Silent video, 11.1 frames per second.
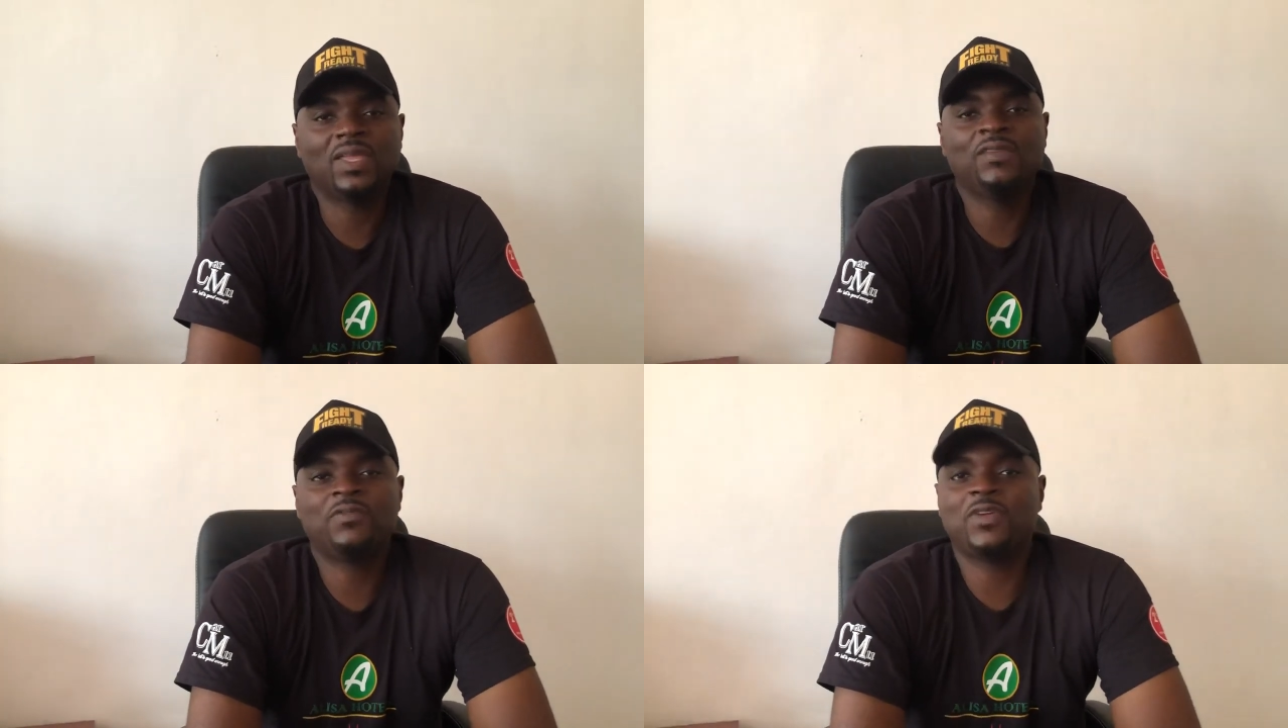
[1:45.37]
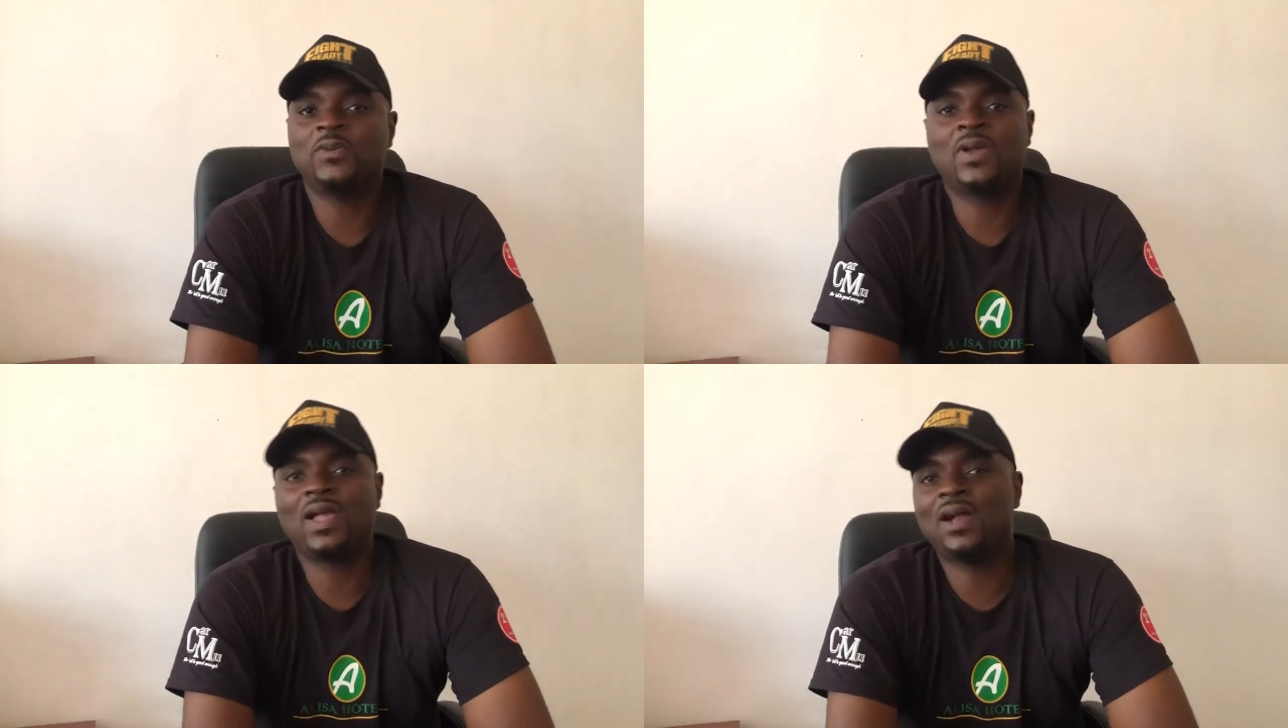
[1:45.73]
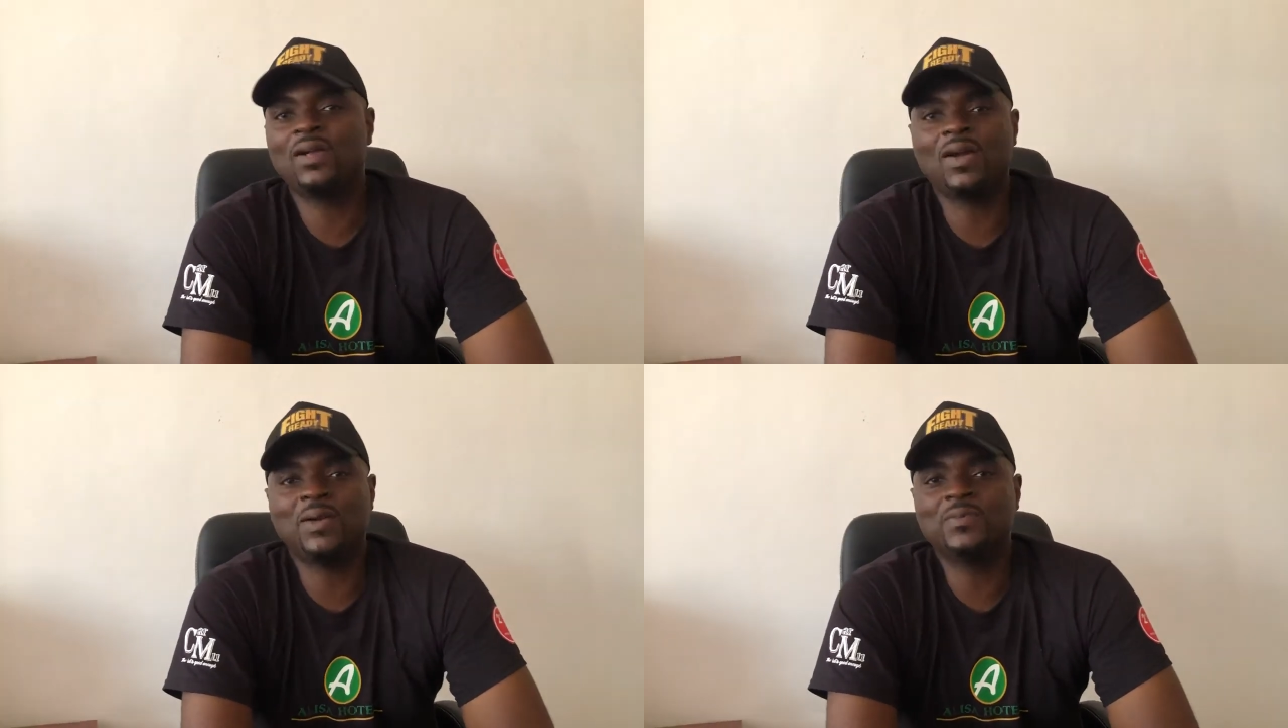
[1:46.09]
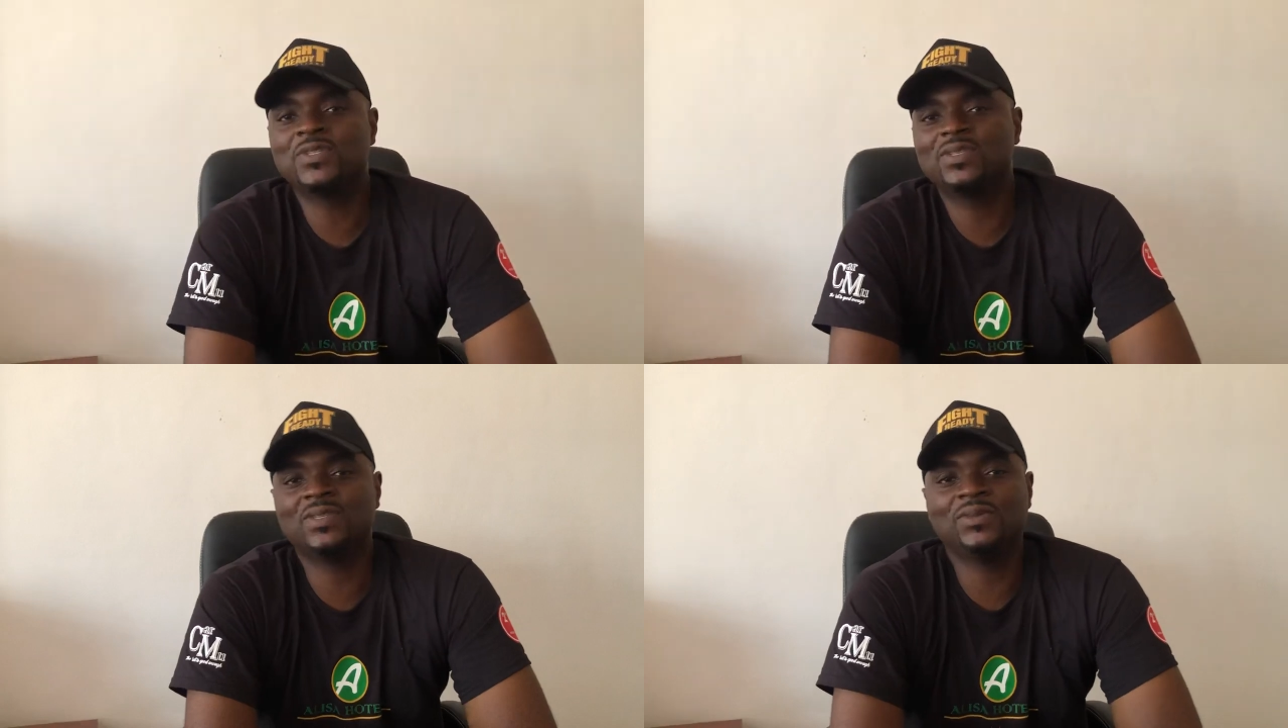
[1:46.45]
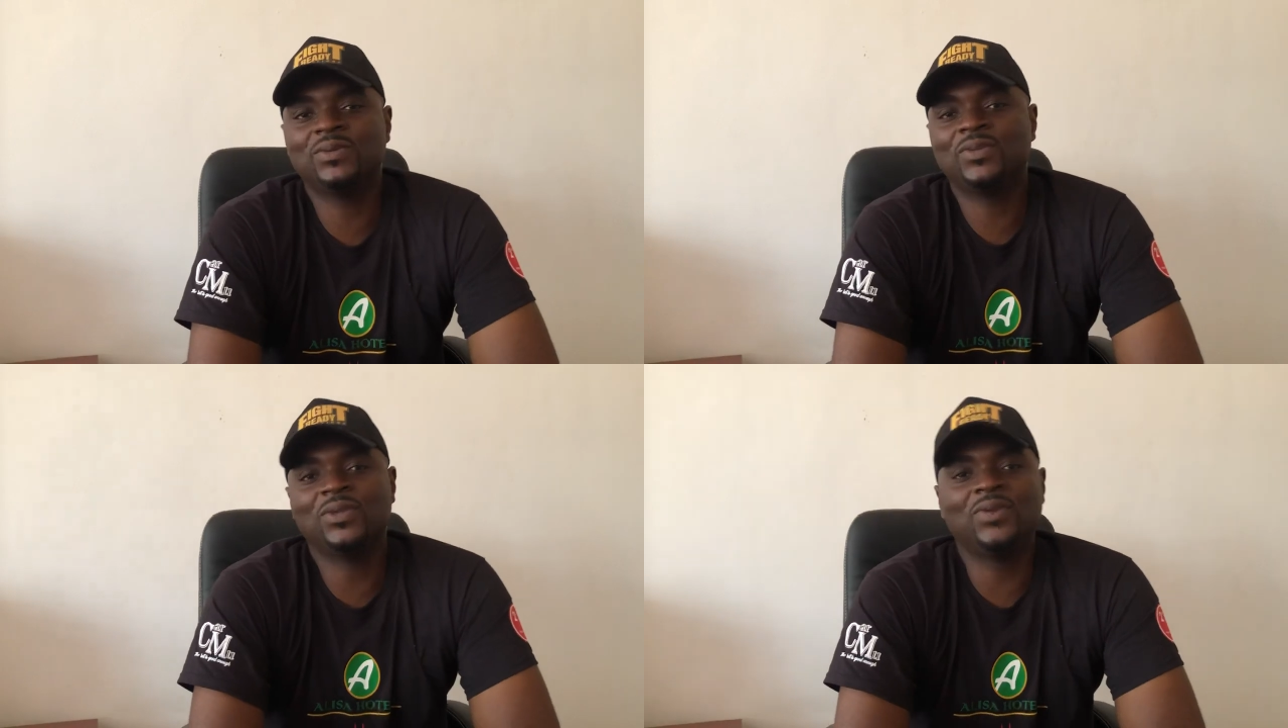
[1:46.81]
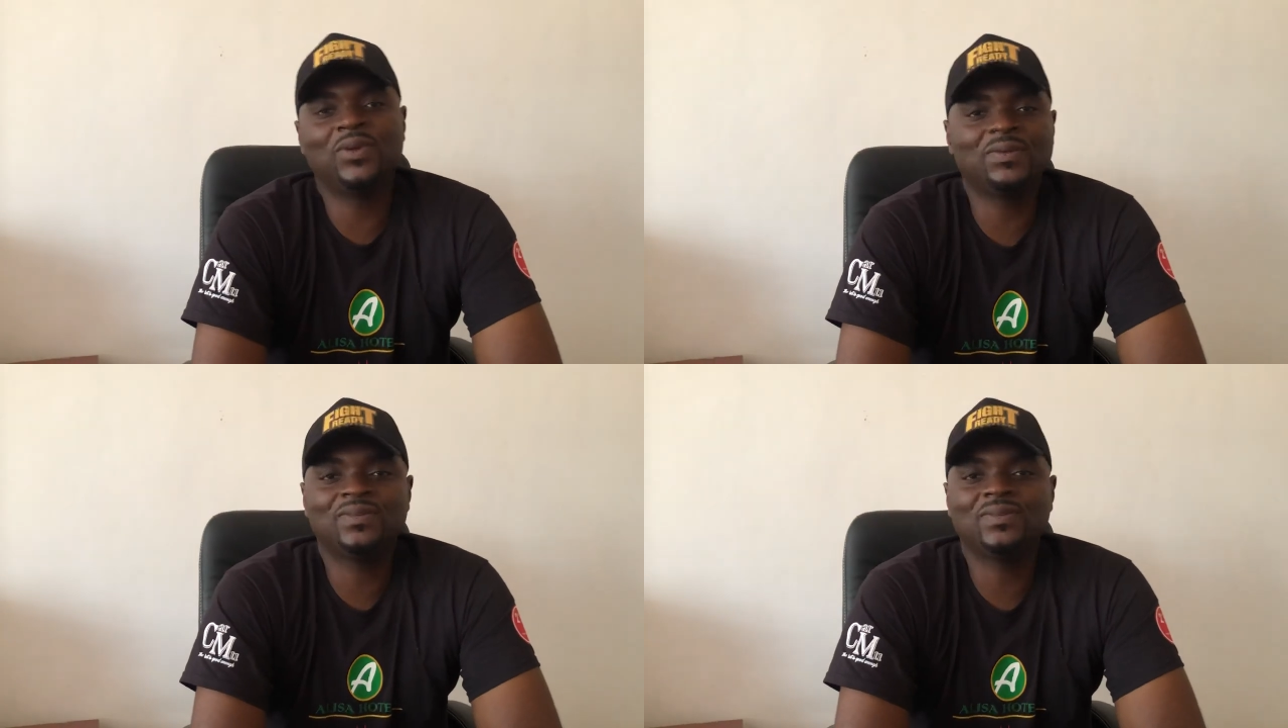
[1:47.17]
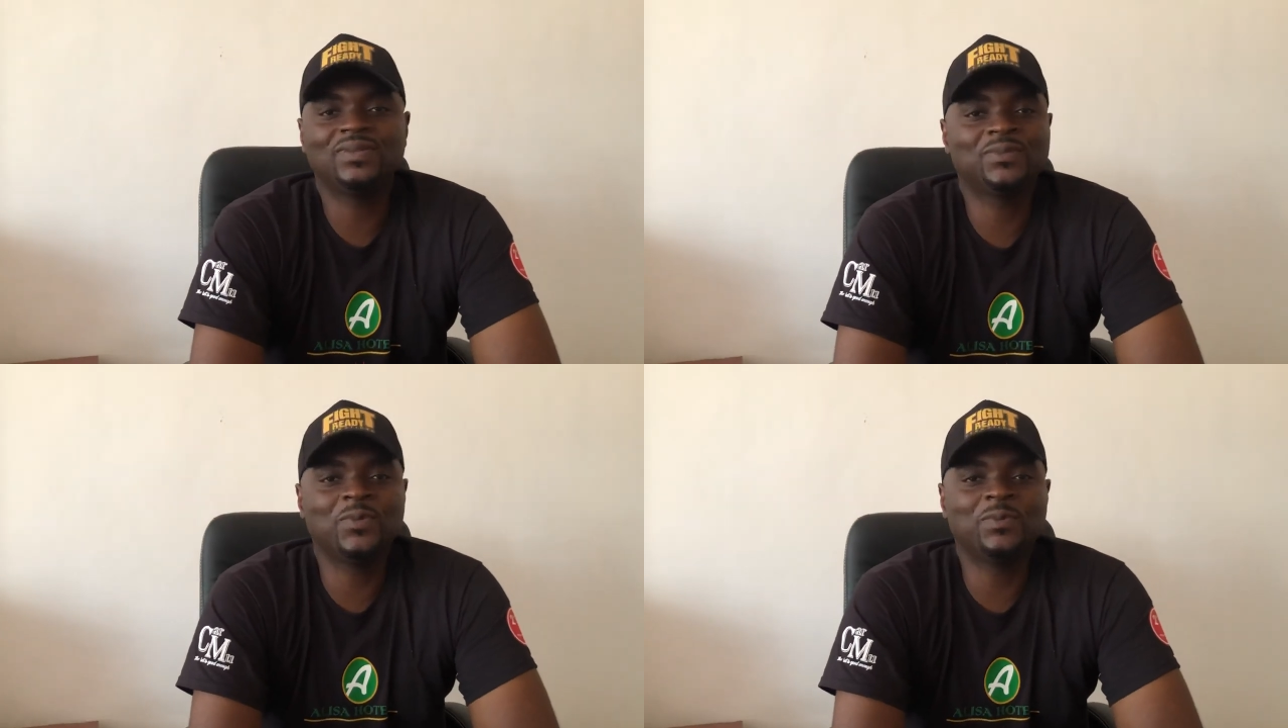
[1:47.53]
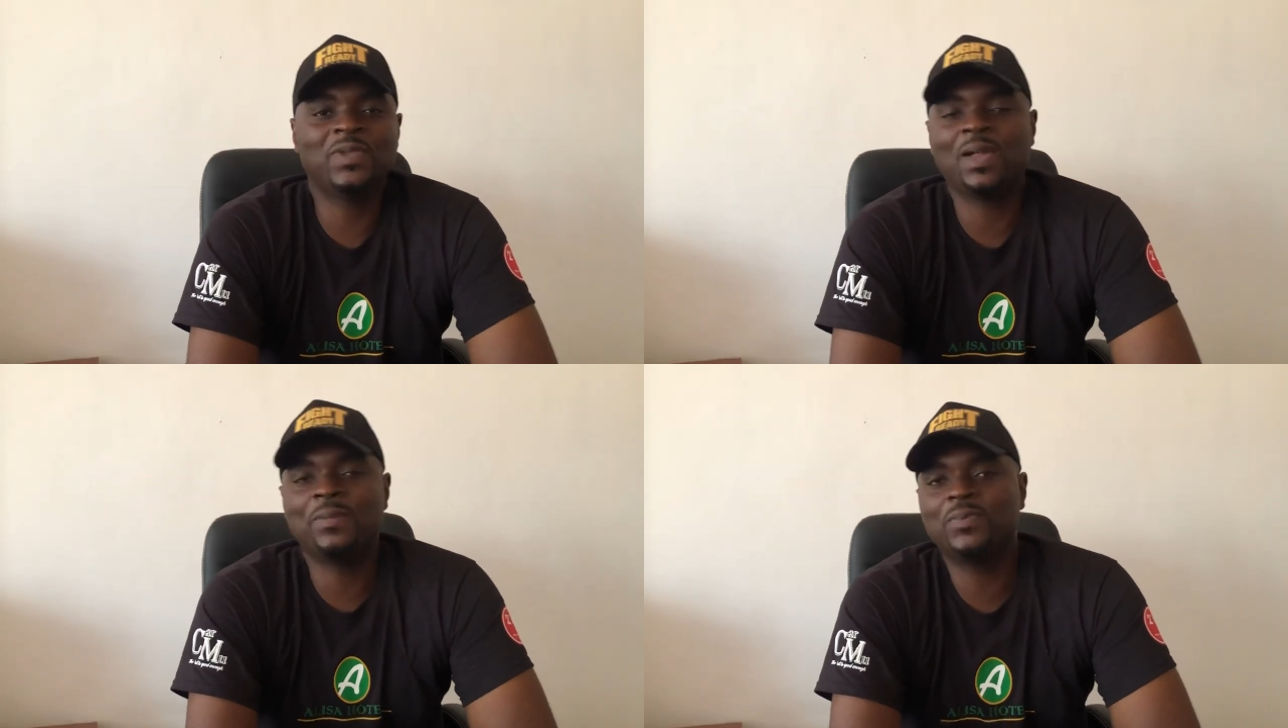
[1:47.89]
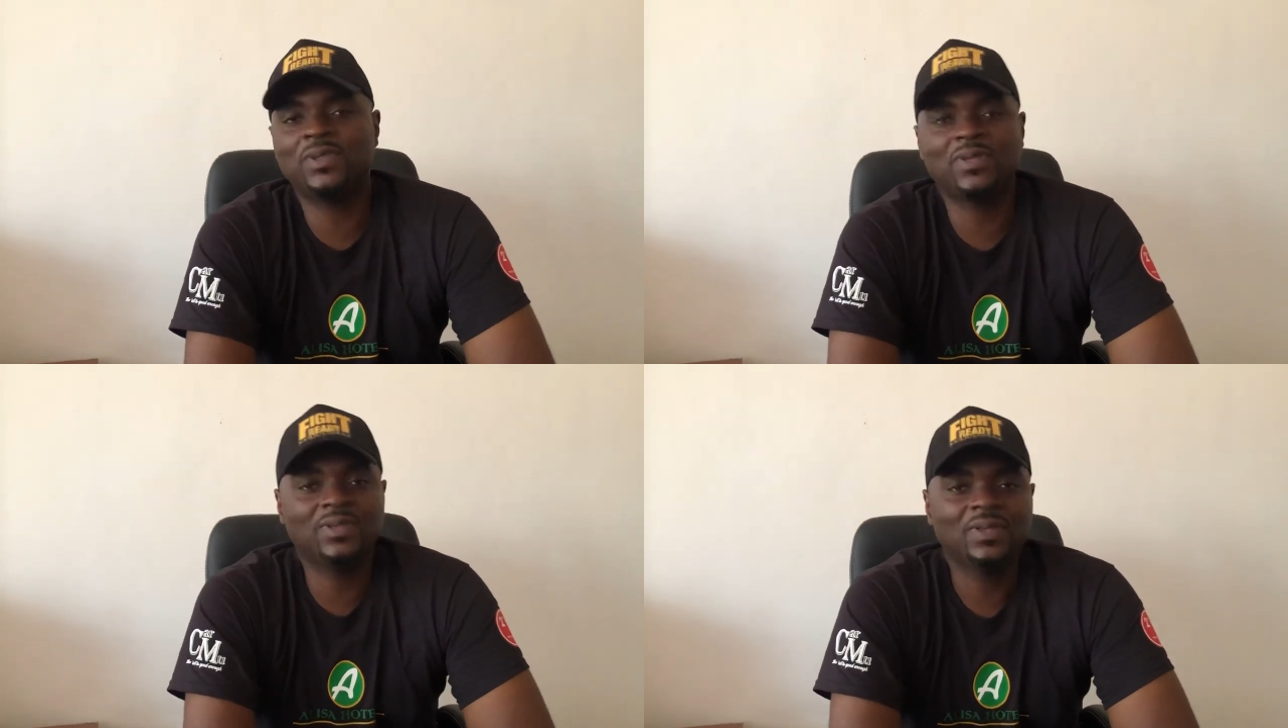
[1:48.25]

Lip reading: if a knockout comes, you know, we'll be happy.